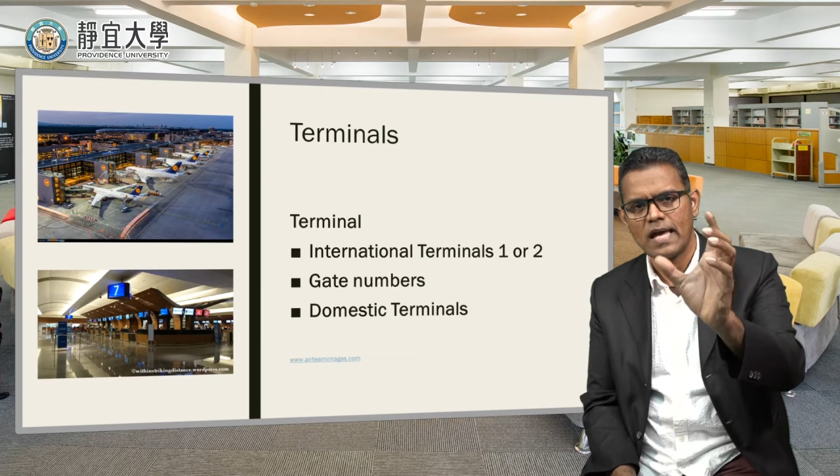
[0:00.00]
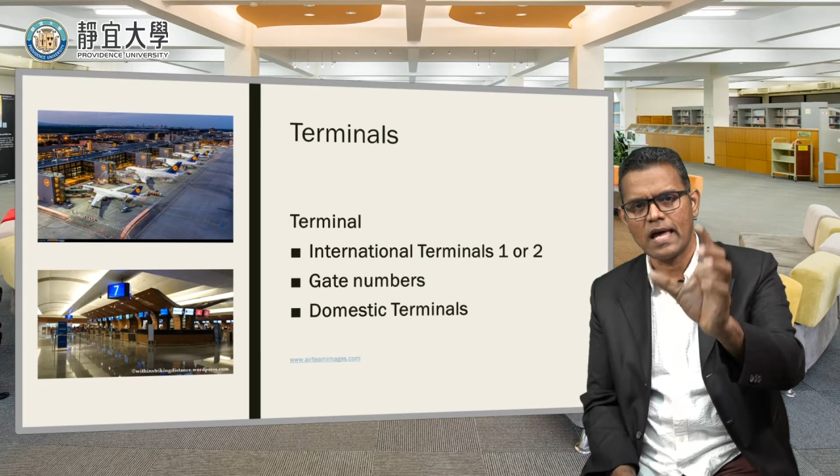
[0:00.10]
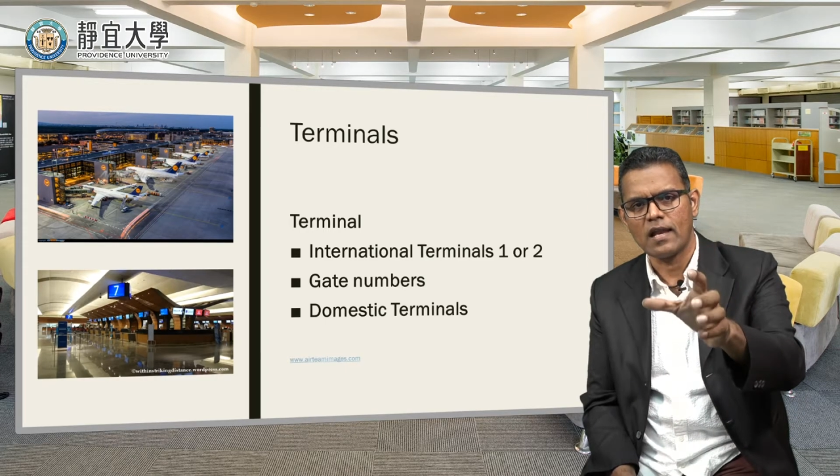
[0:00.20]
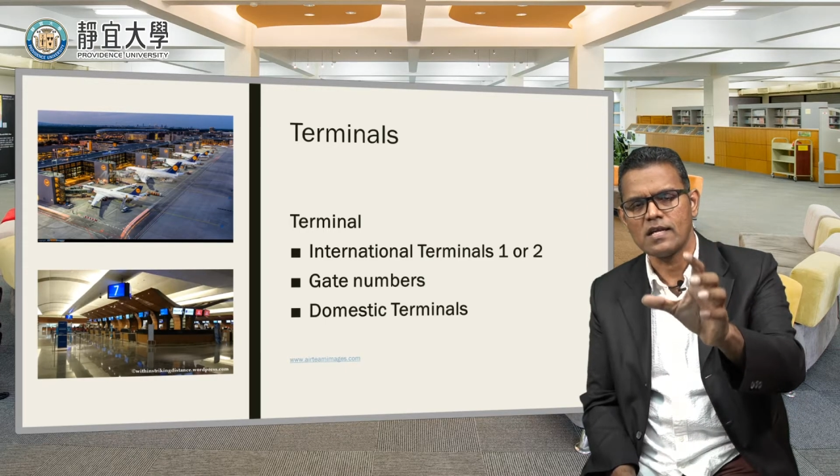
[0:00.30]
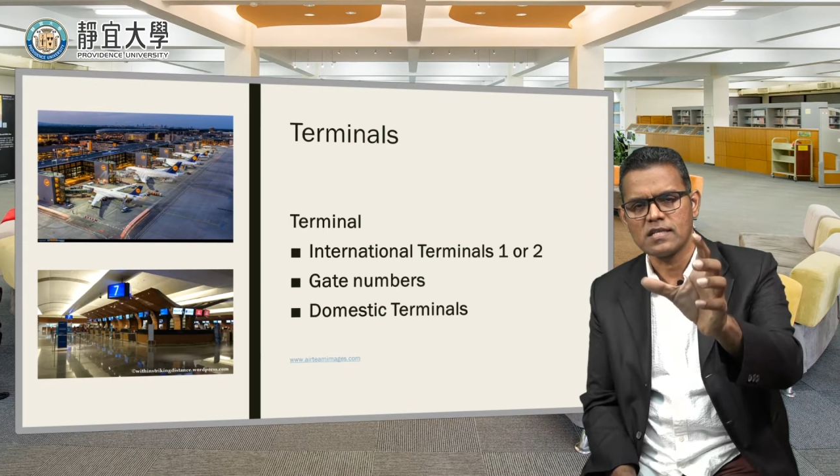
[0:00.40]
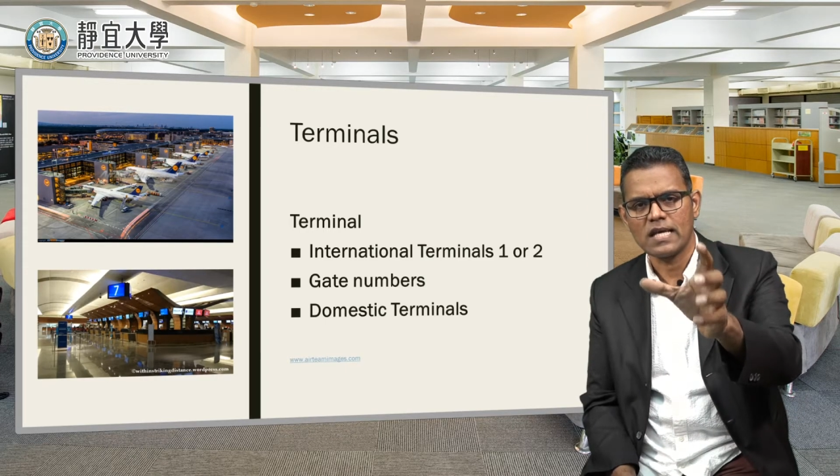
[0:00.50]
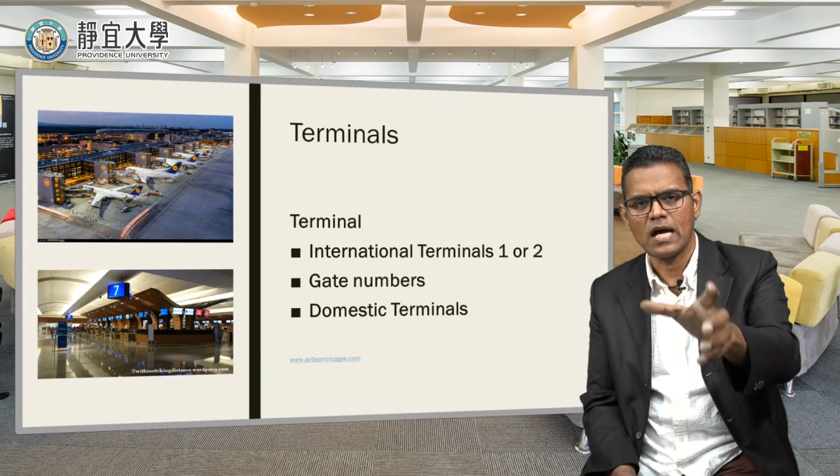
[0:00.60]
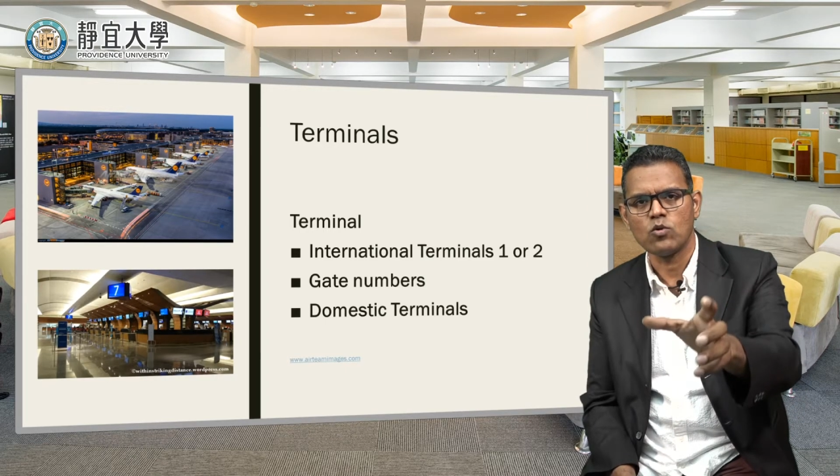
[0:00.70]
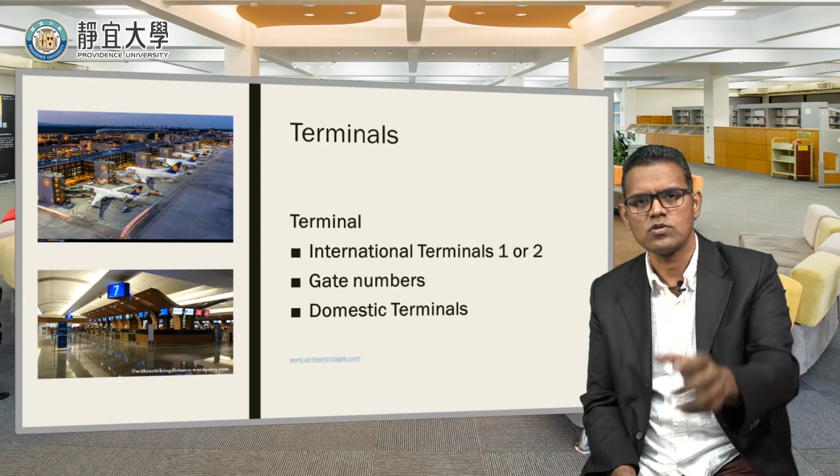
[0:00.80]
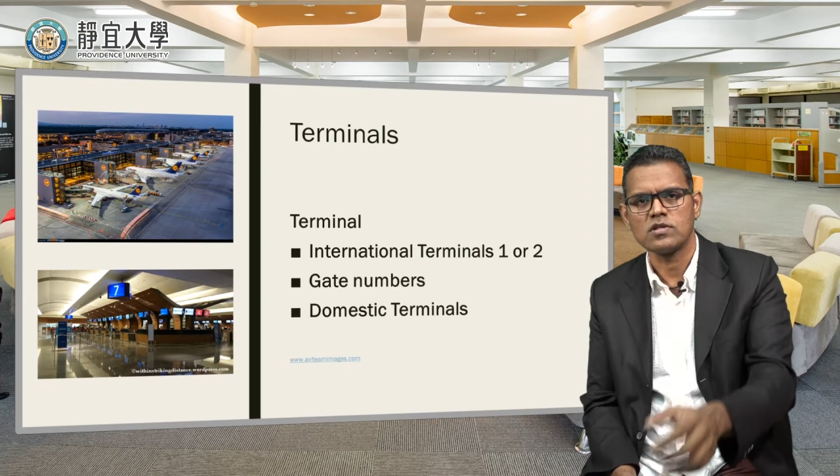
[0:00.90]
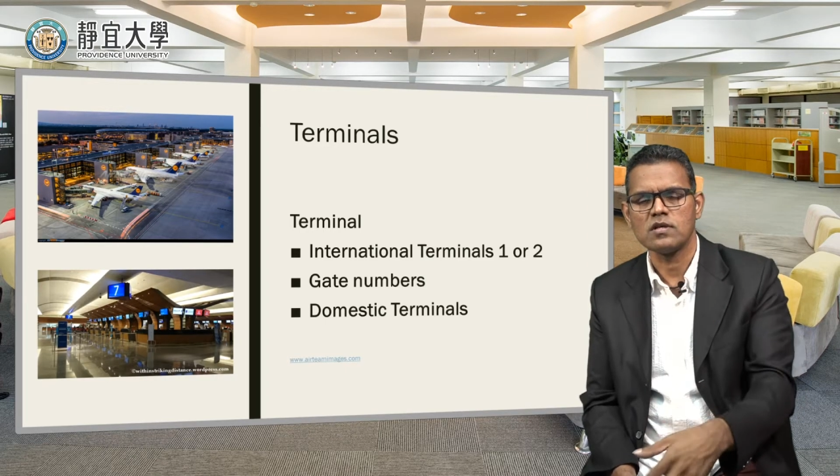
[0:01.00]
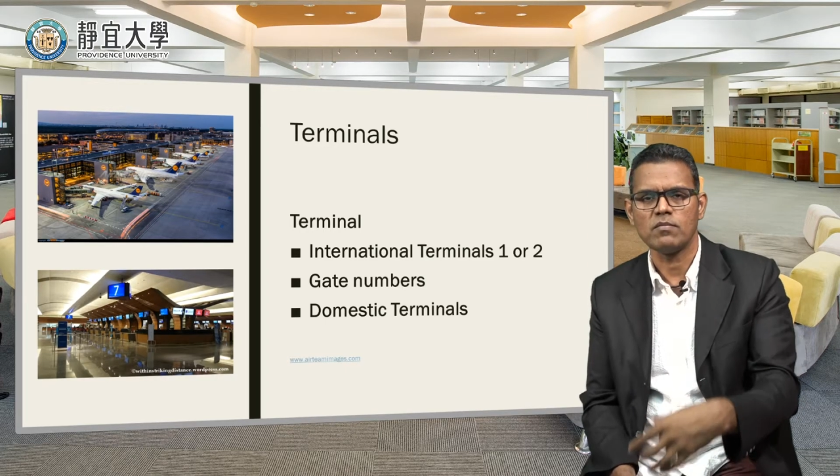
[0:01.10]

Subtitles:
Airlines counter.